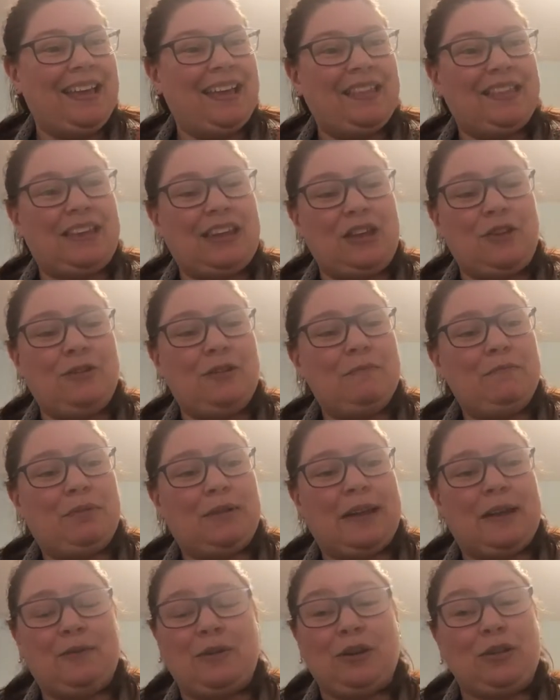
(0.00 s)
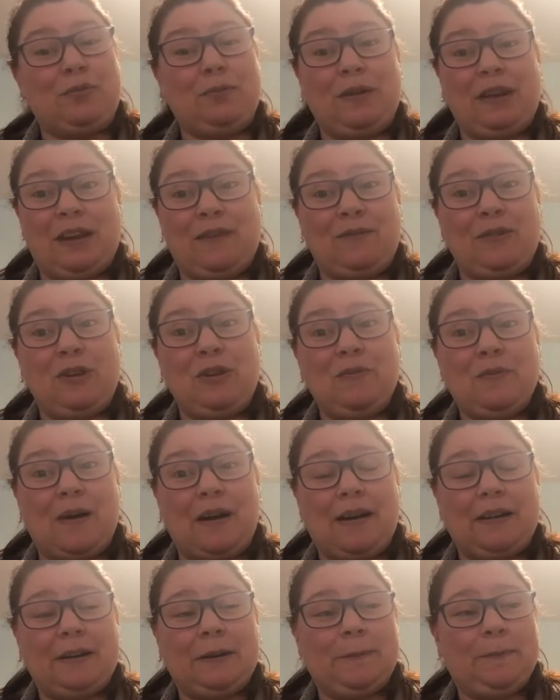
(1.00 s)
that you can play with whenever you
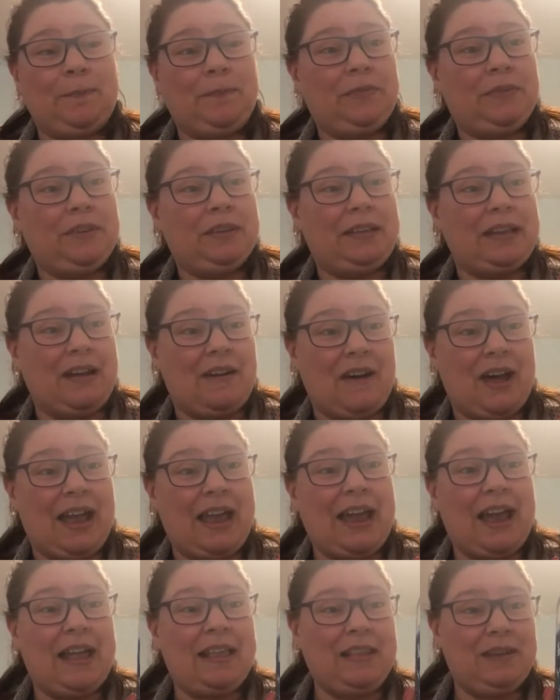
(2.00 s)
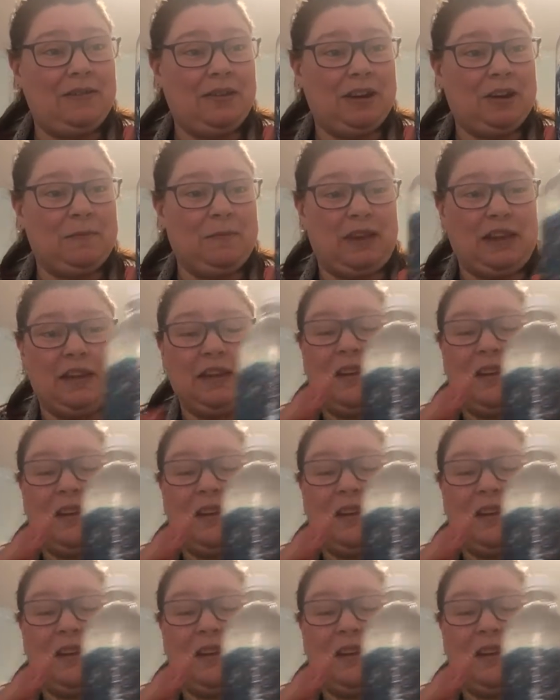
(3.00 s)
want. Now I highly recommend,